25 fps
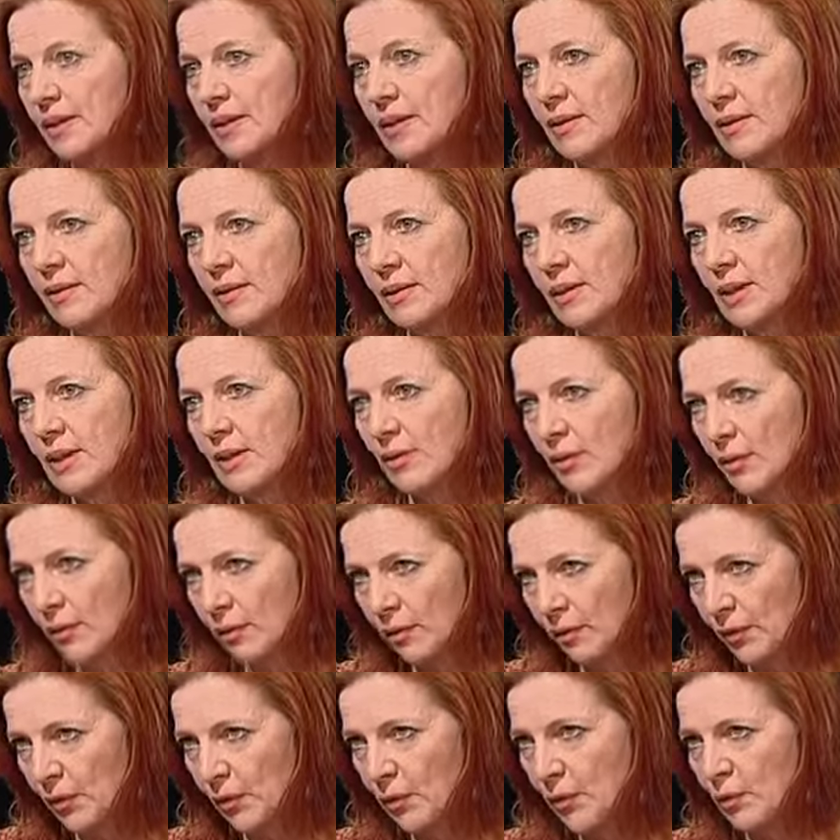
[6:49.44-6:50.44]
in the
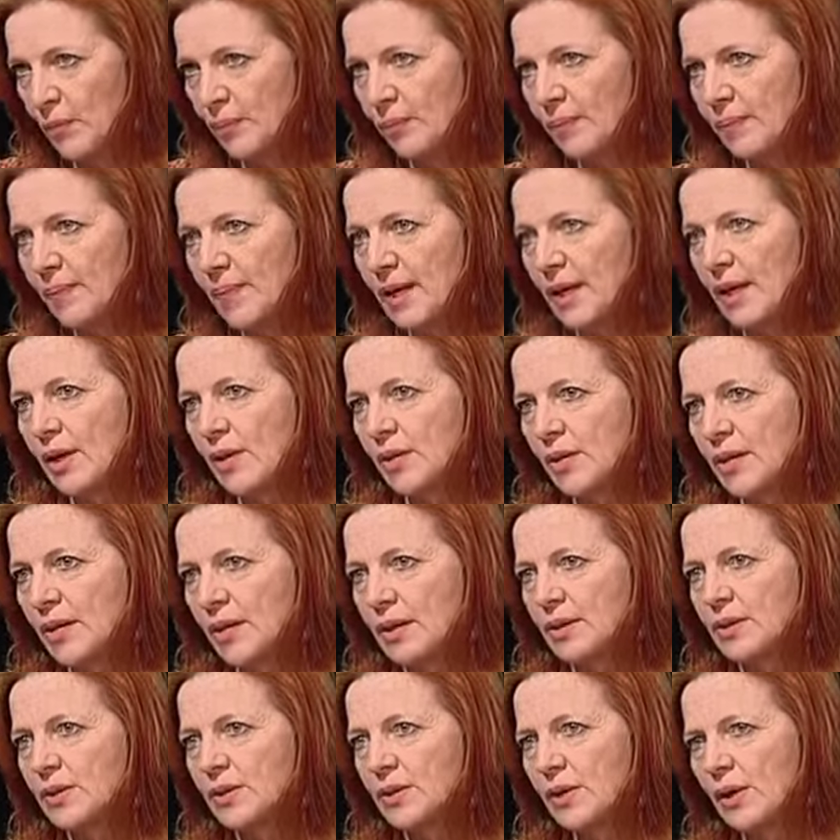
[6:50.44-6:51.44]
film
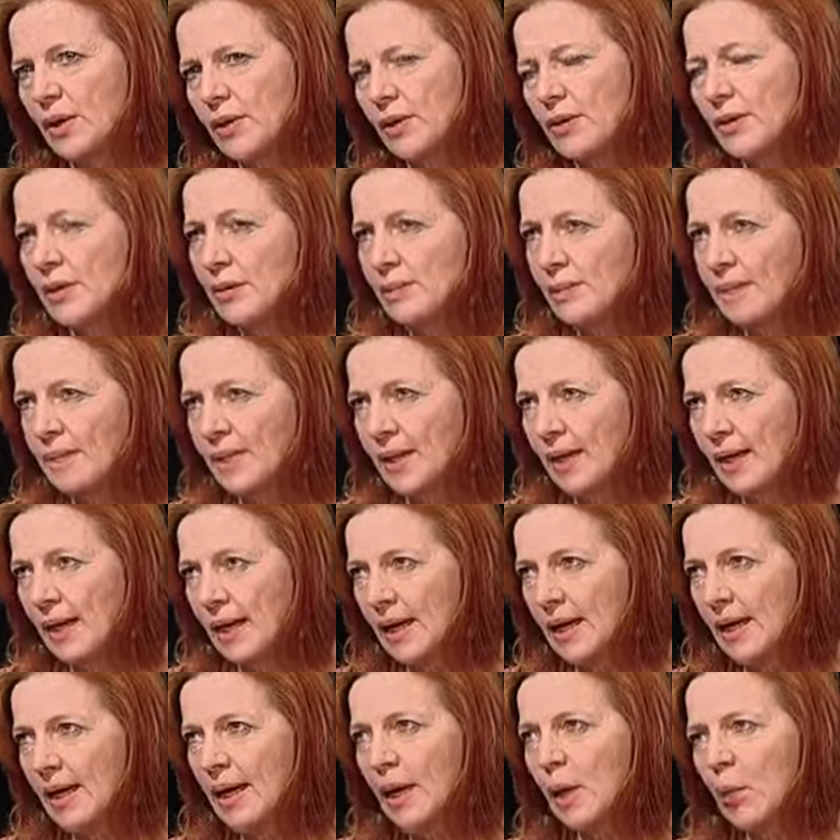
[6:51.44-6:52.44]
area. So
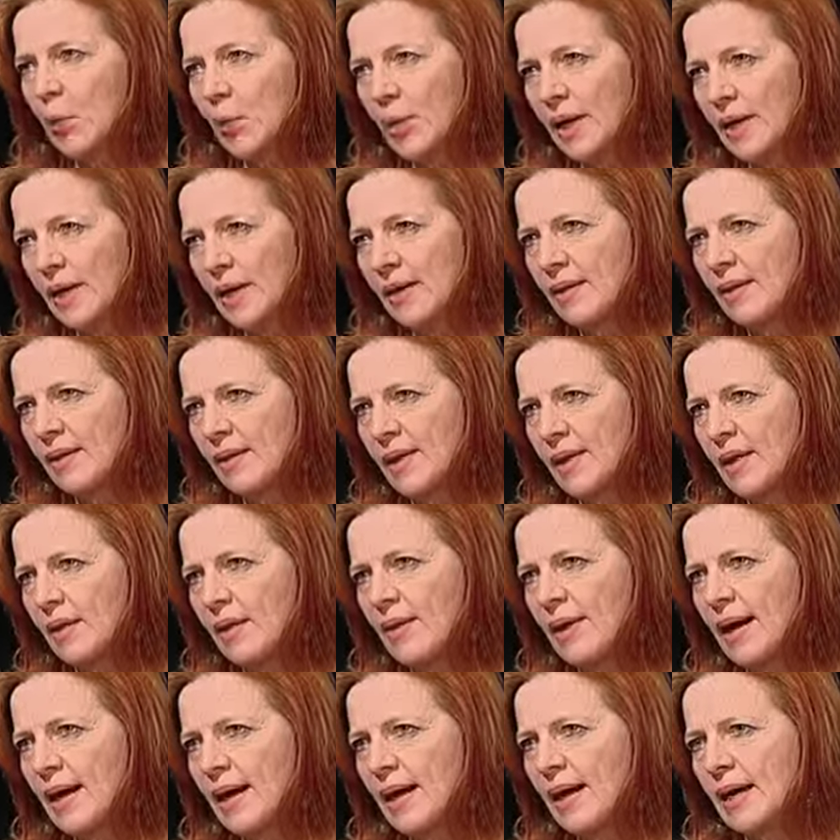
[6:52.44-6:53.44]
where
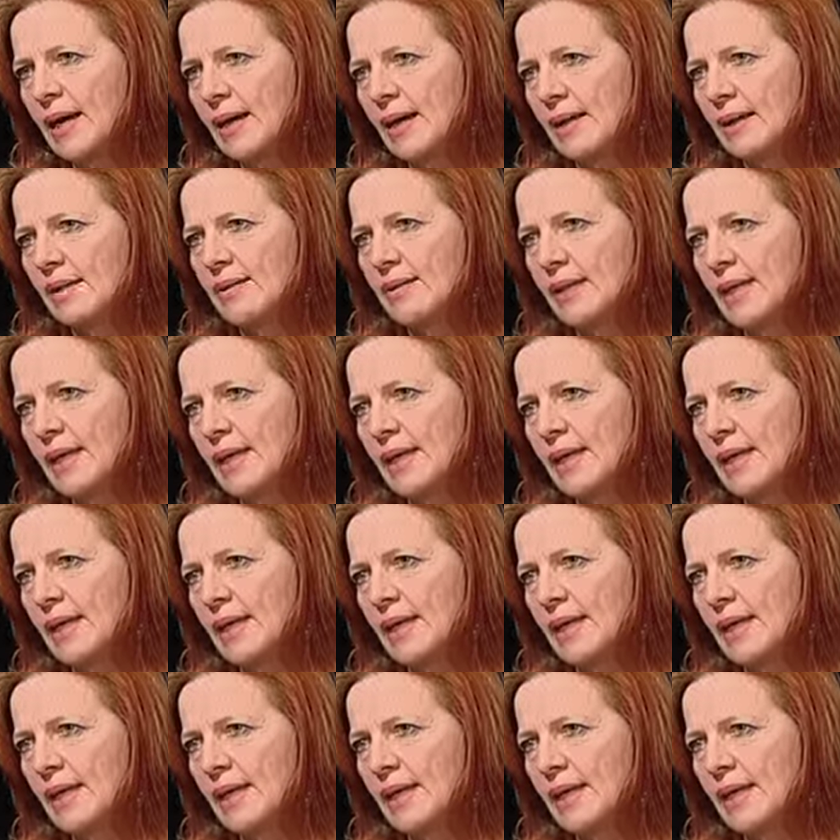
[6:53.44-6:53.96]
there are